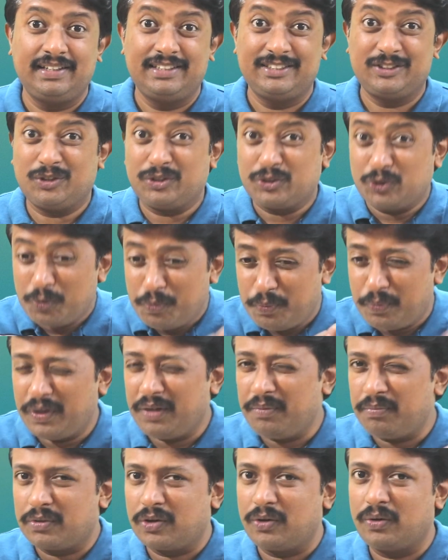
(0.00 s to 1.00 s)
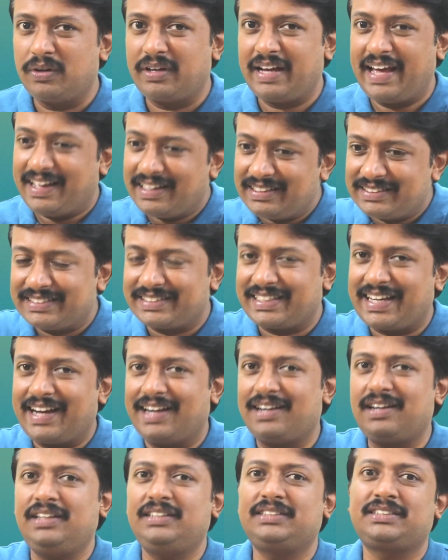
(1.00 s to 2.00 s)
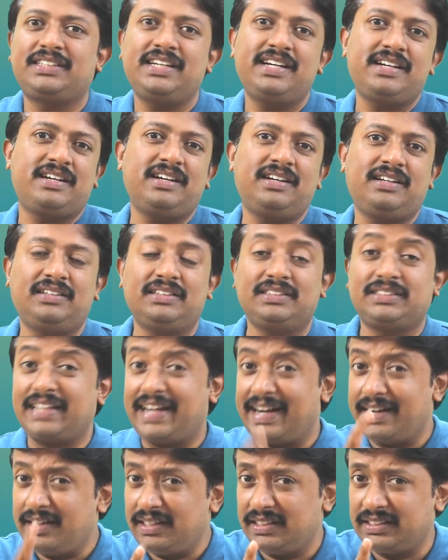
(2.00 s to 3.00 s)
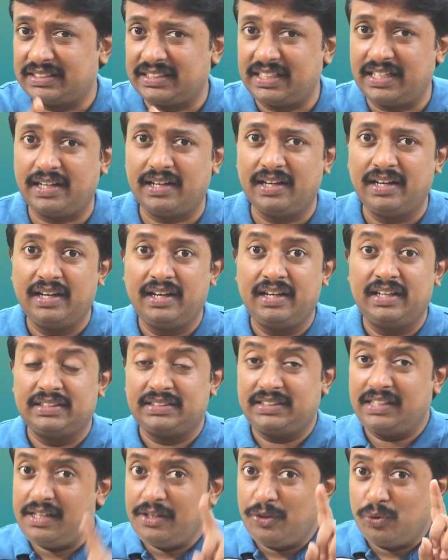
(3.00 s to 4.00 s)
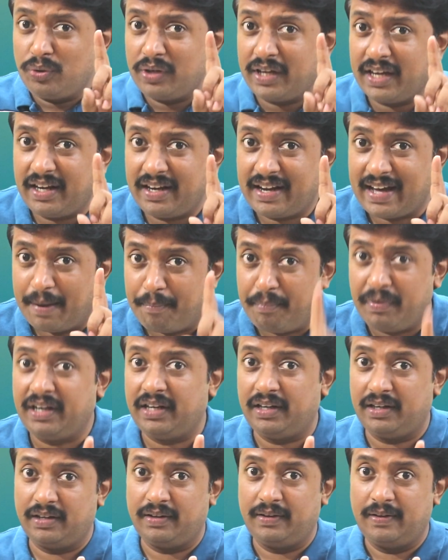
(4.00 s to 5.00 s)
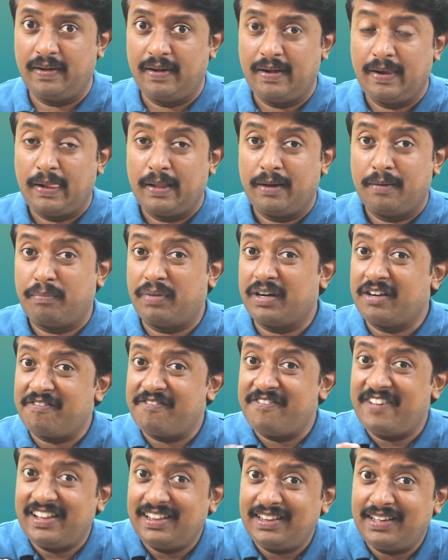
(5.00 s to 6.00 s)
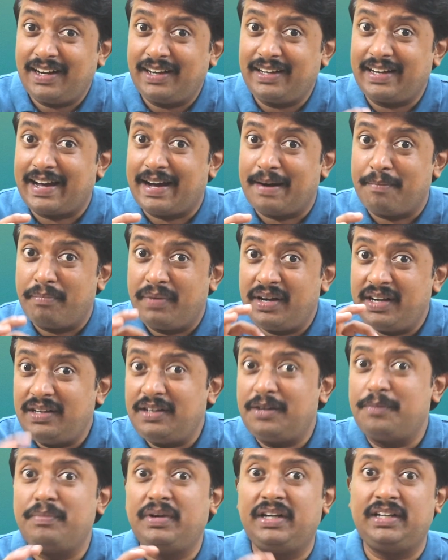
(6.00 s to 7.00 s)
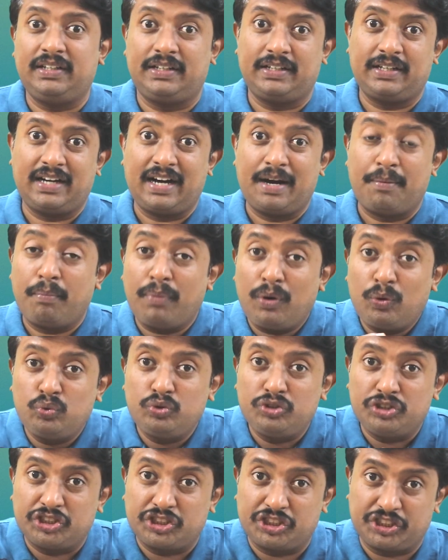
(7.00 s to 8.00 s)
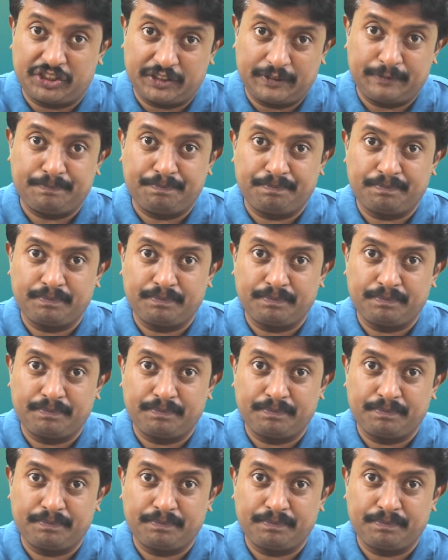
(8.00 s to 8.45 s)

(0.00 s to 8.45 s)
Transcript: So Supreme Court exactly stated this, and it said, see, you can amend, but when that amendment amounts